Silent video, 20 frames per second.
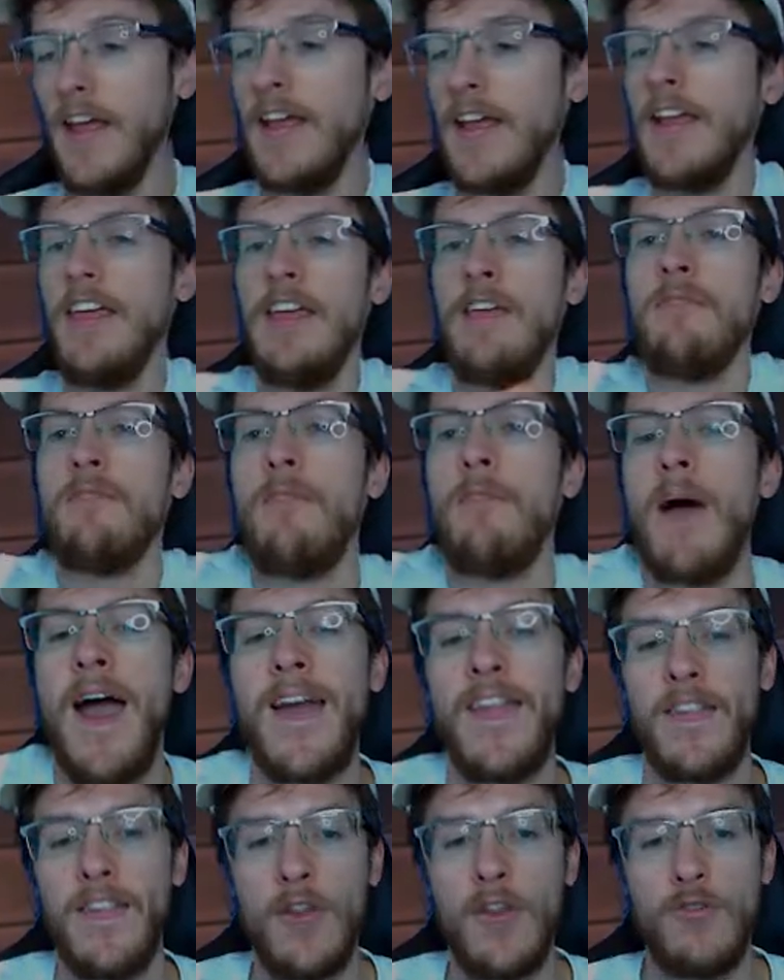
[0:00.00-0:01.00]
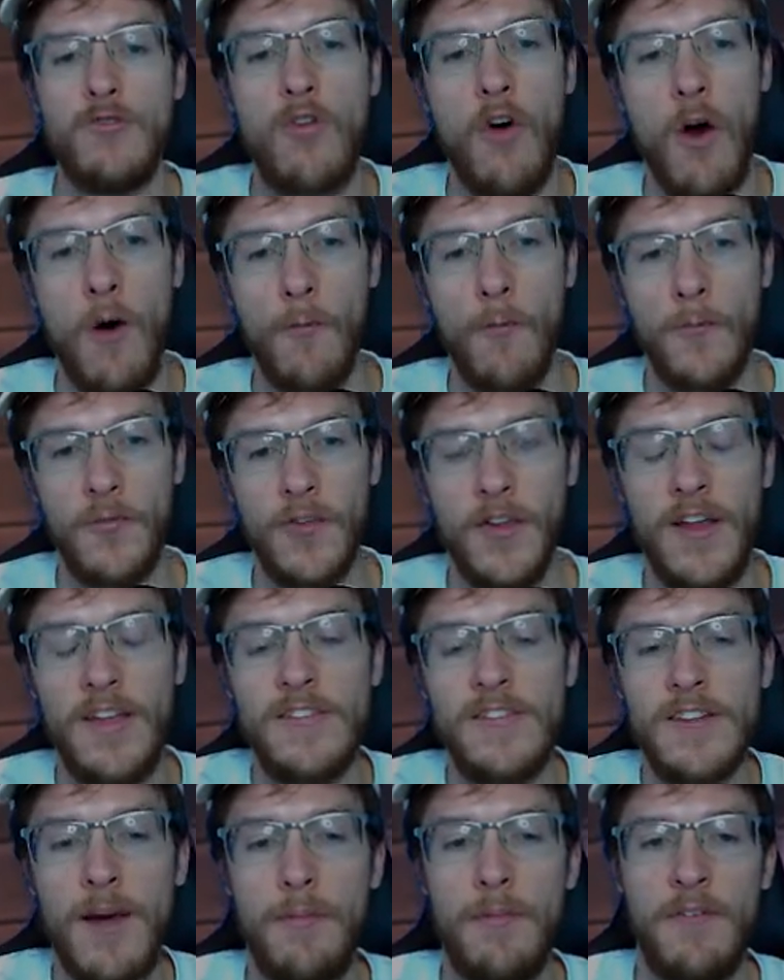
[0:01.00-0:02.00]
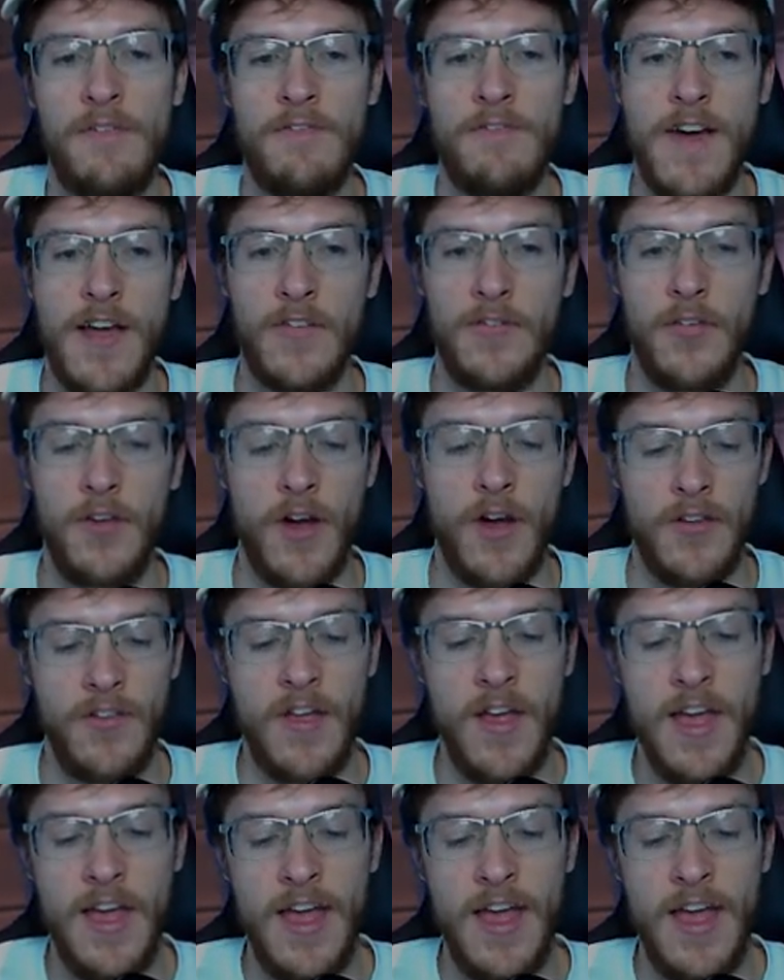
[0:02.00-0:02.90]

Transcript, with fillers: impact the drop. So here's a couple of facts for you guys.